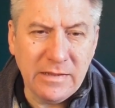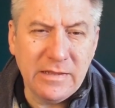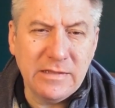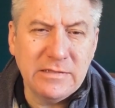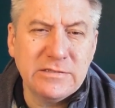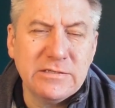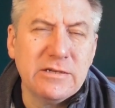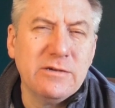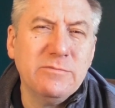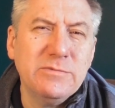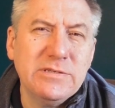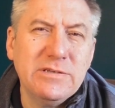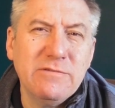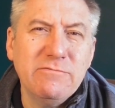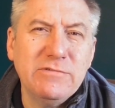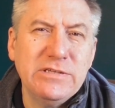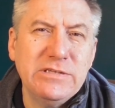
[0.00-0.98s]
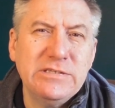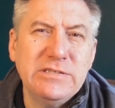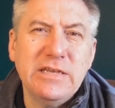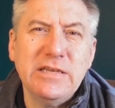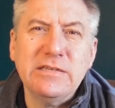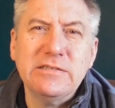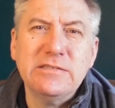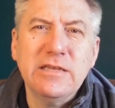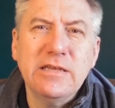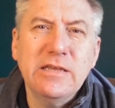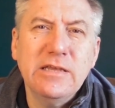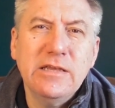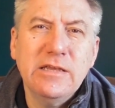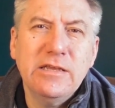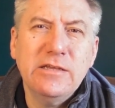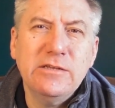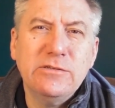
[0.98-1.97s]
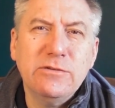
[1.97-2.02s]
In Psalm 76,
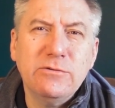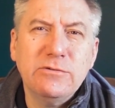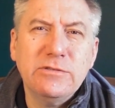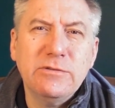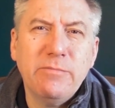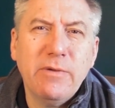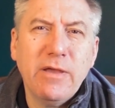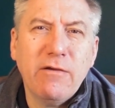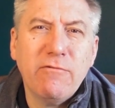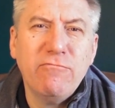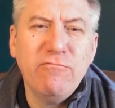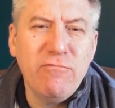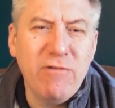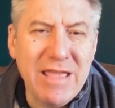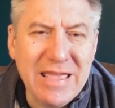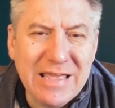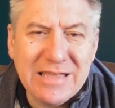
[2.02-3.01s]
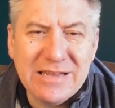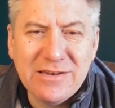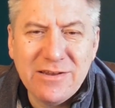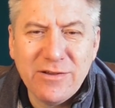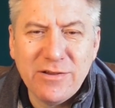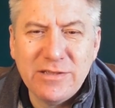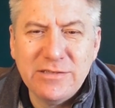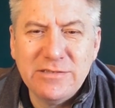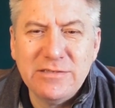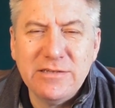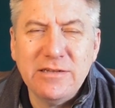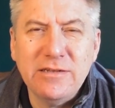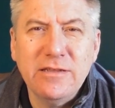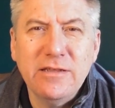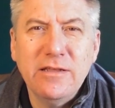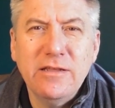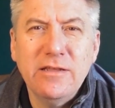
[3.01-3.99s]
it talks about recognizing